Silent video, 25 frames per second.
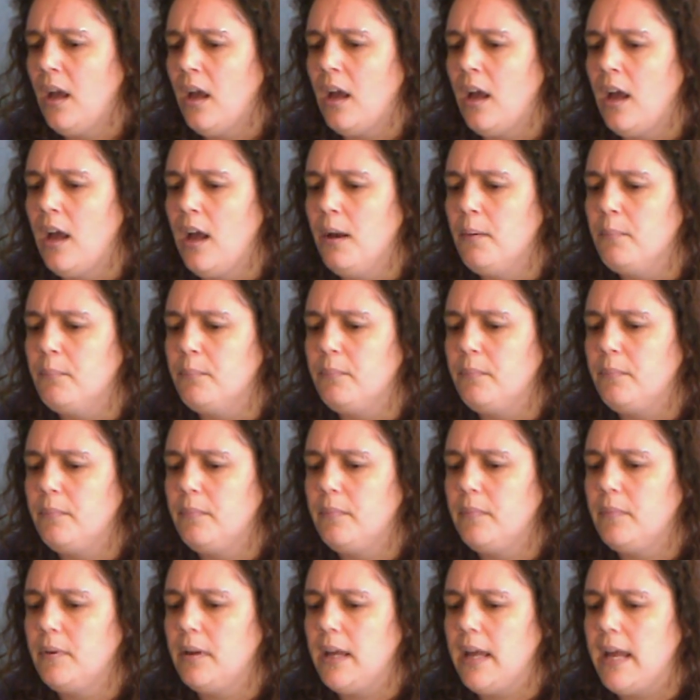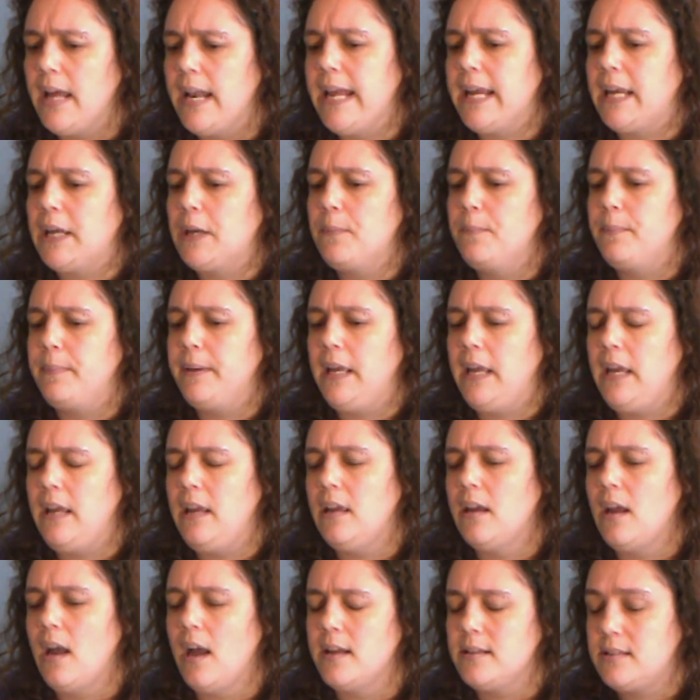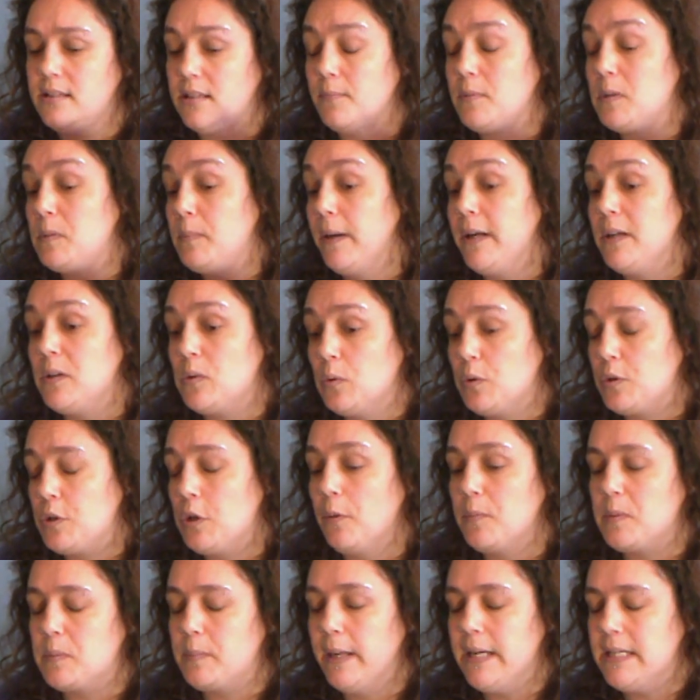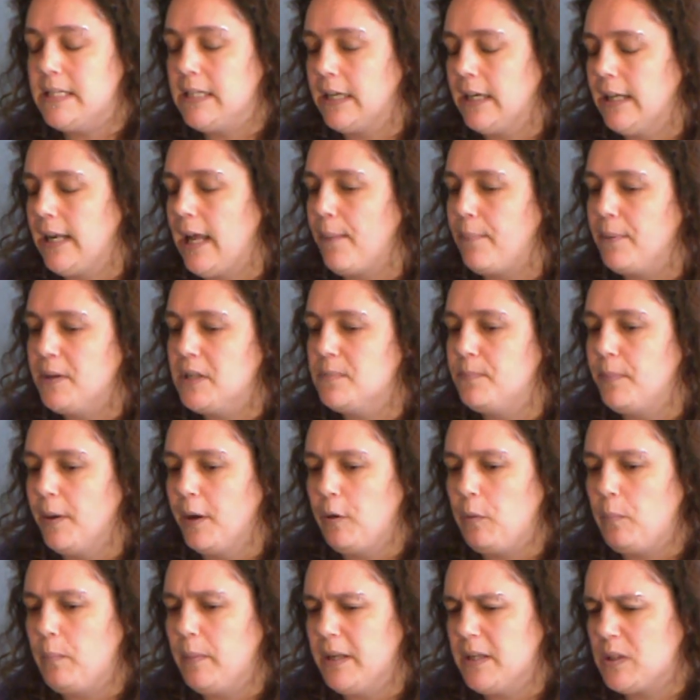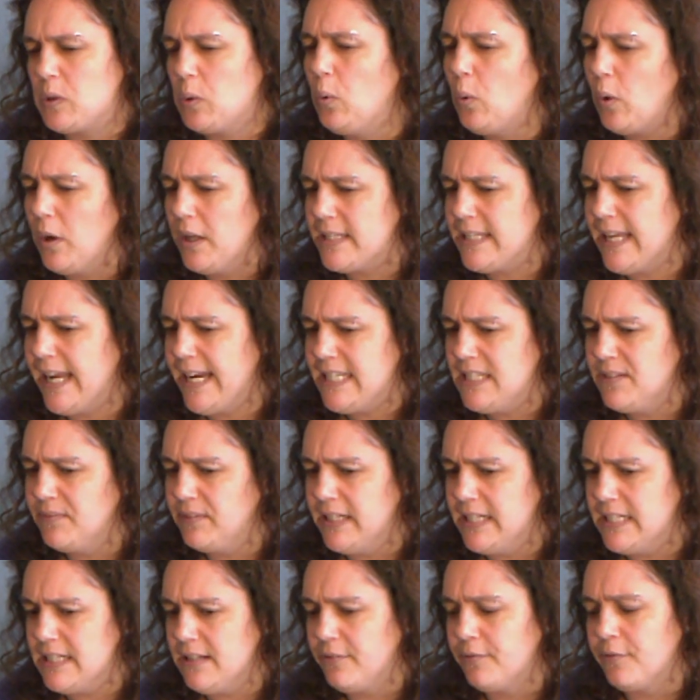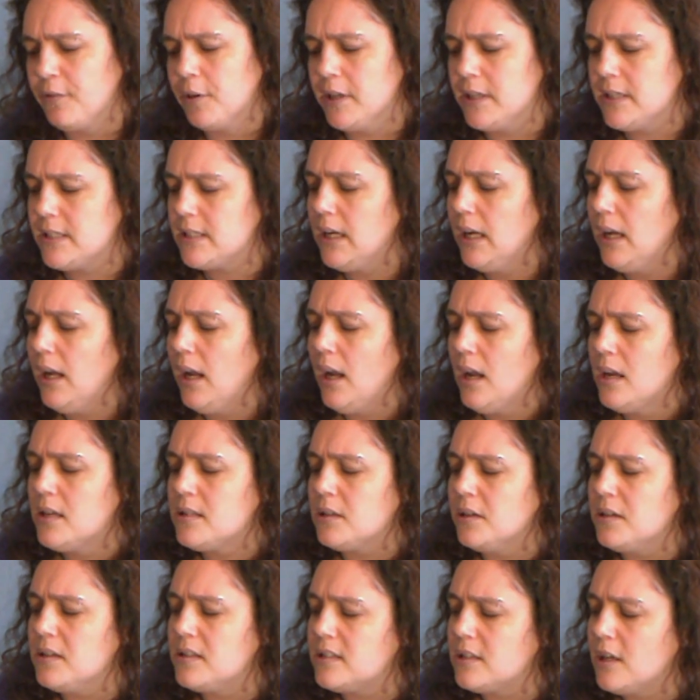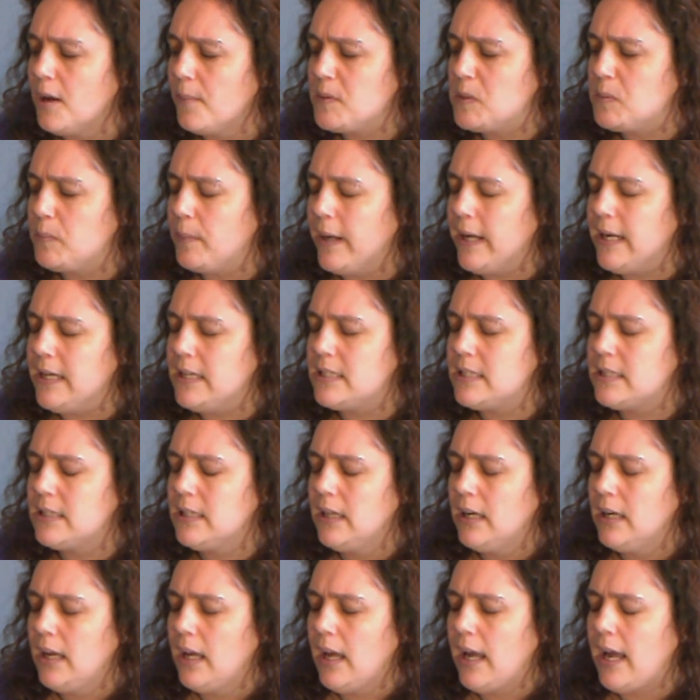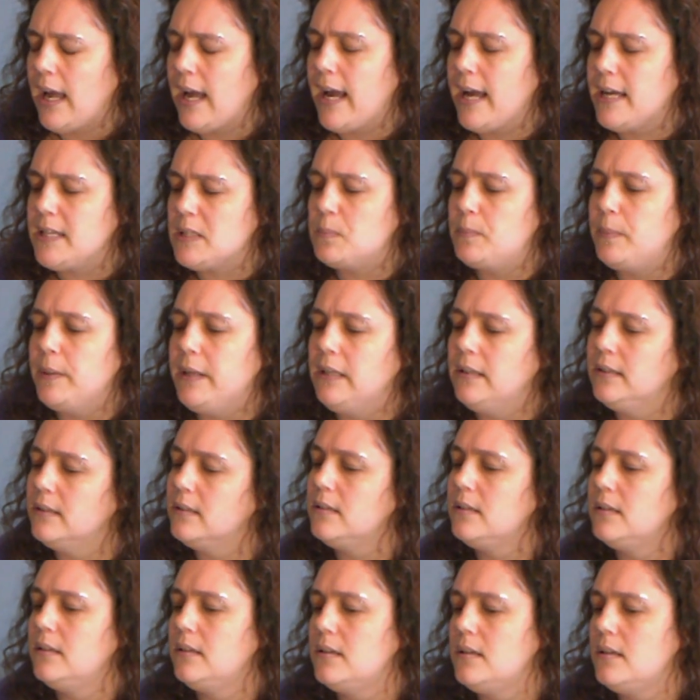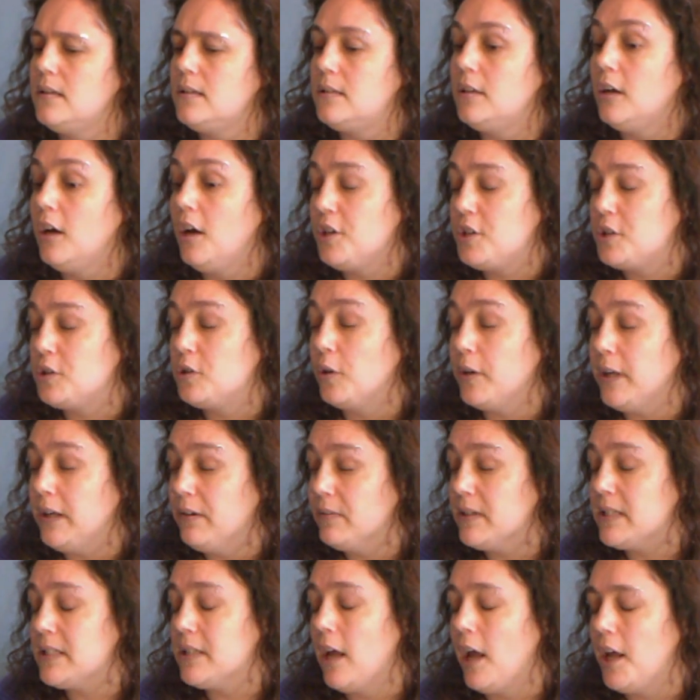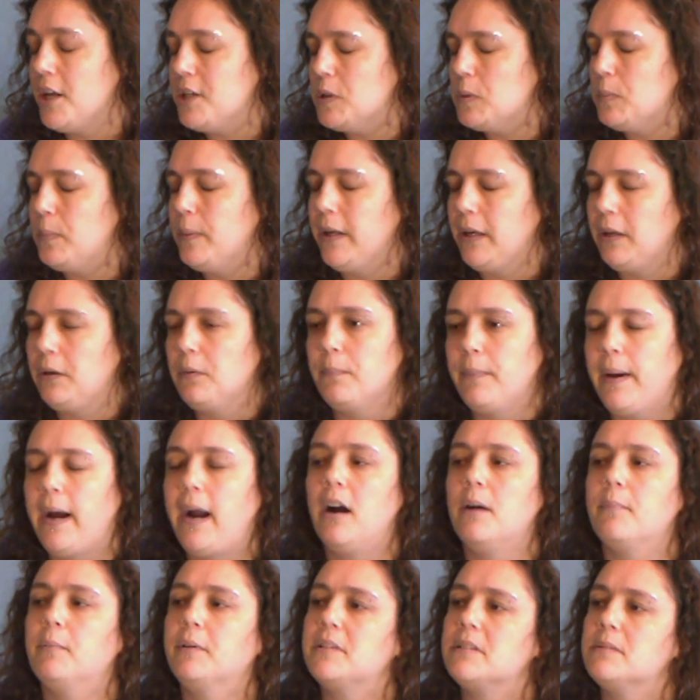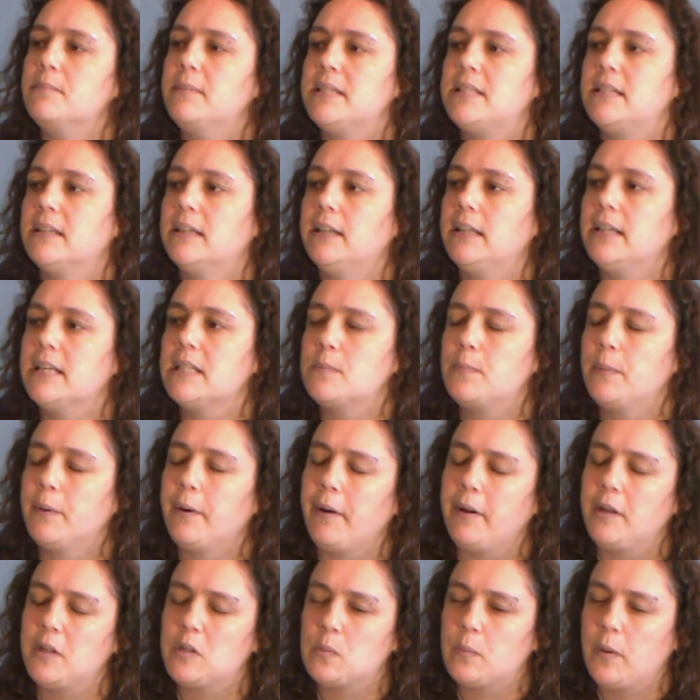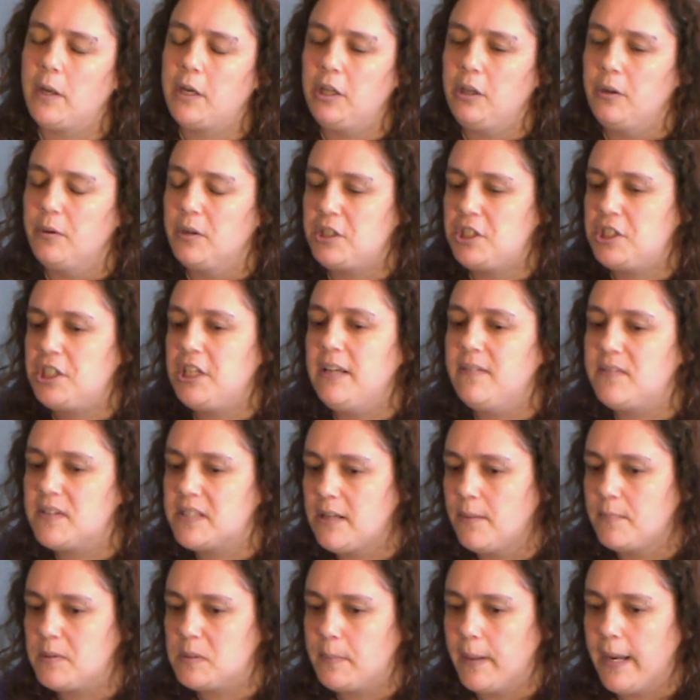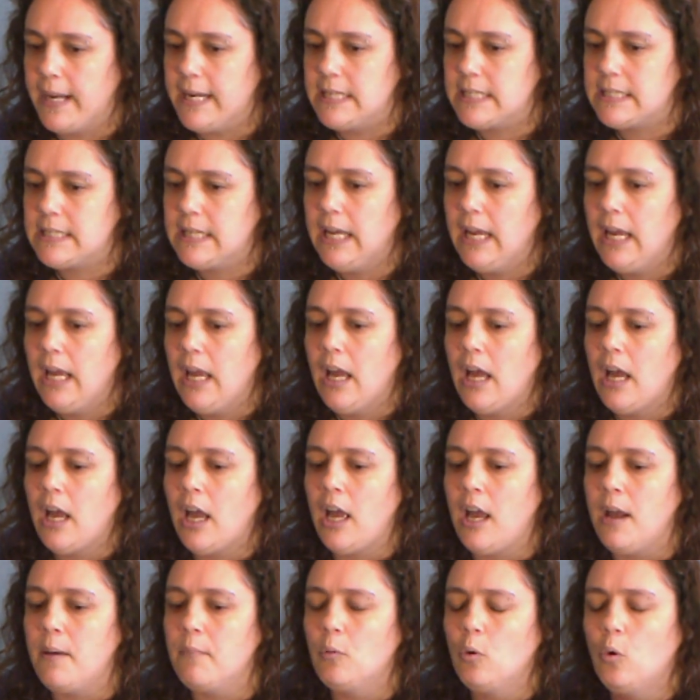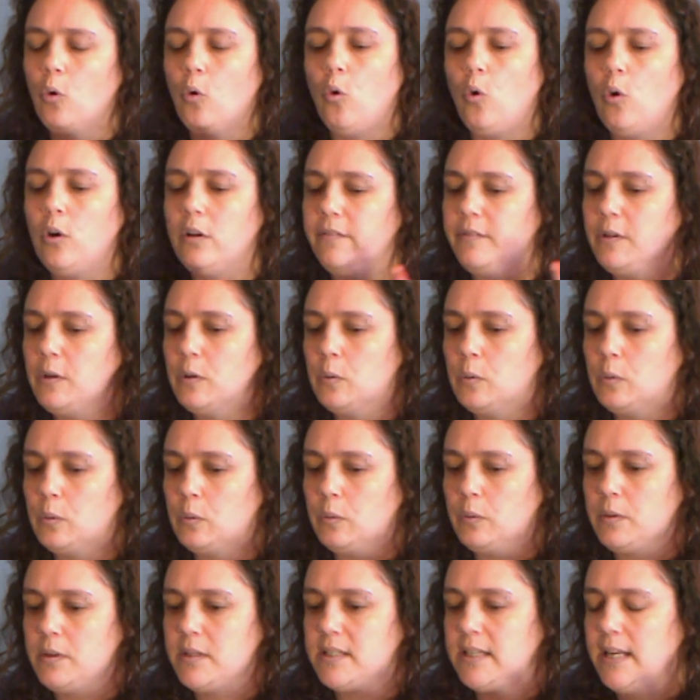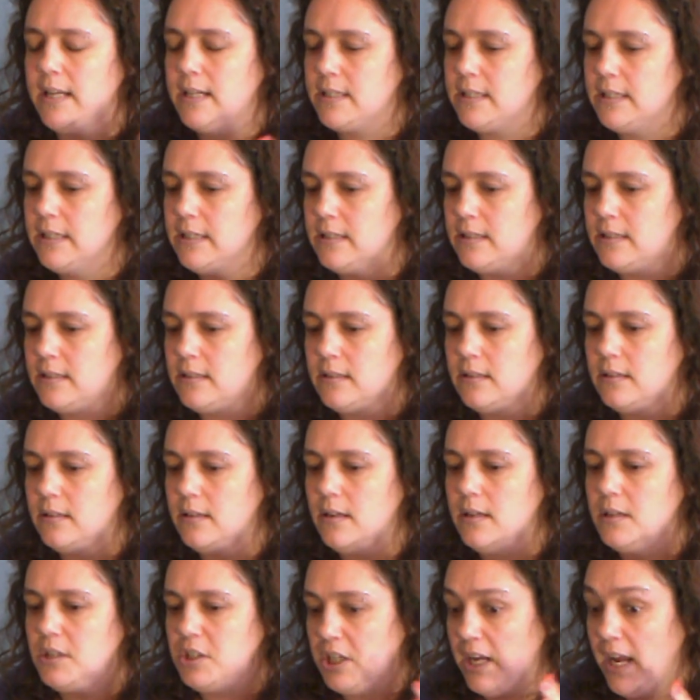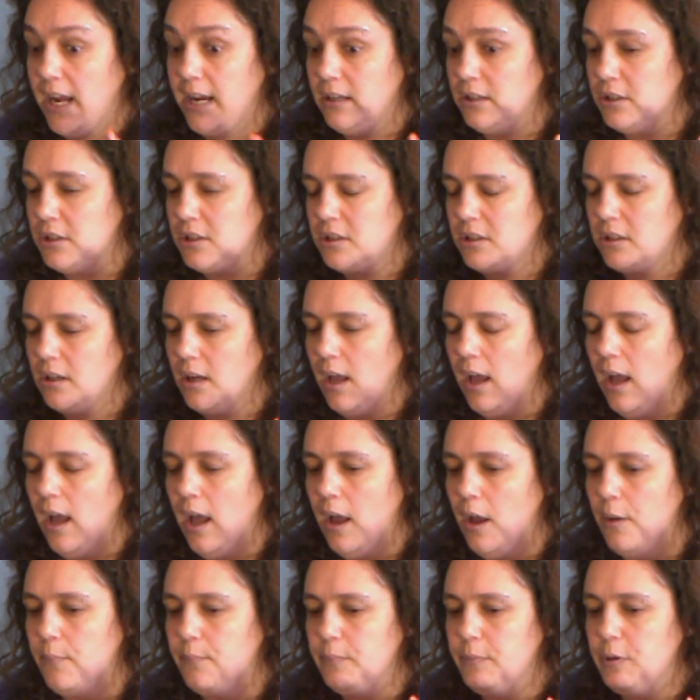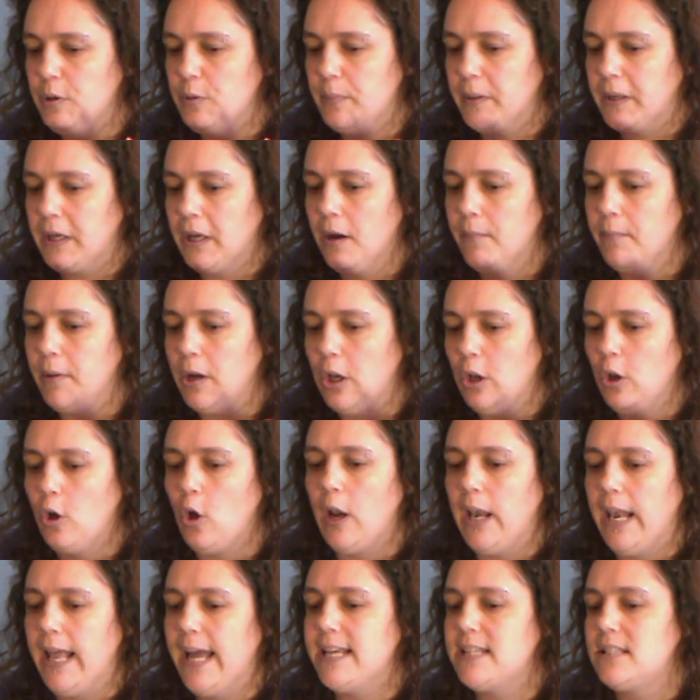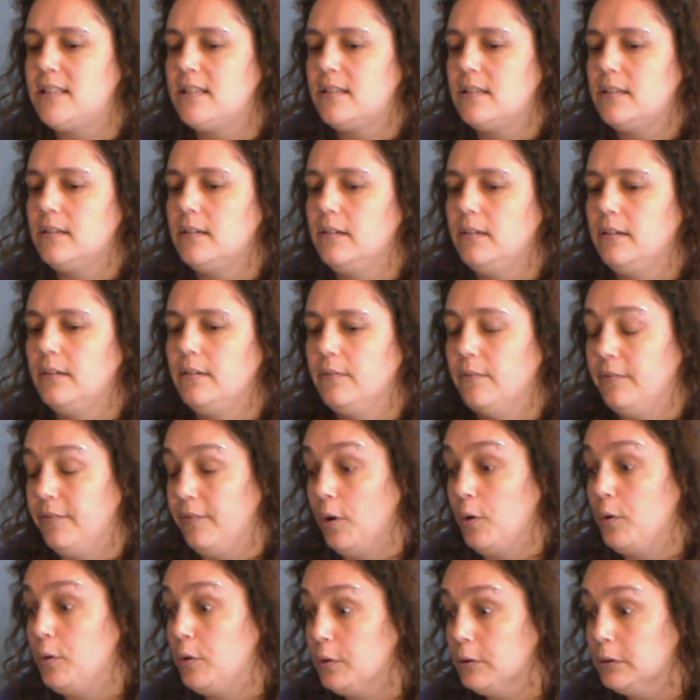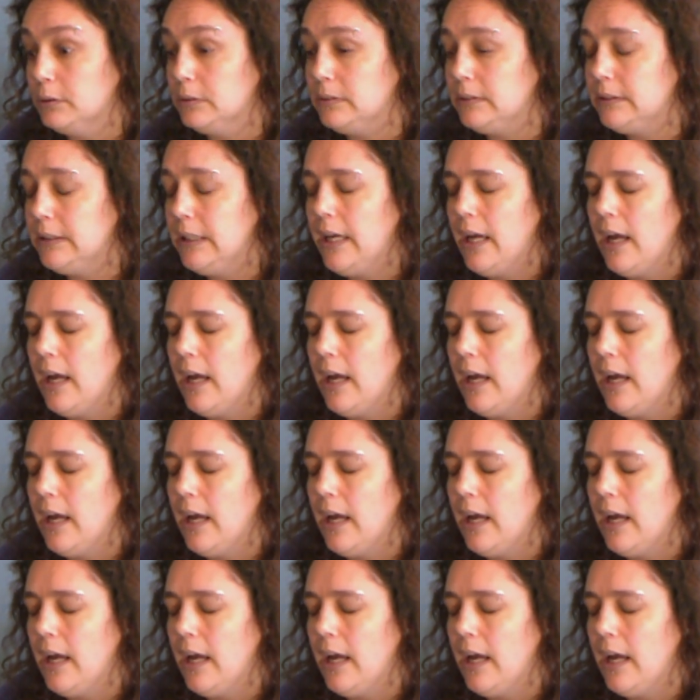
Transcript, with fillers: And it can be subspace or top space. It can happen to both, but it's qualitatively different. So subspace has been touched on in research as being comparable to mystical experience. When you achieve subspace, all of your senses change. You become a lot less vocal.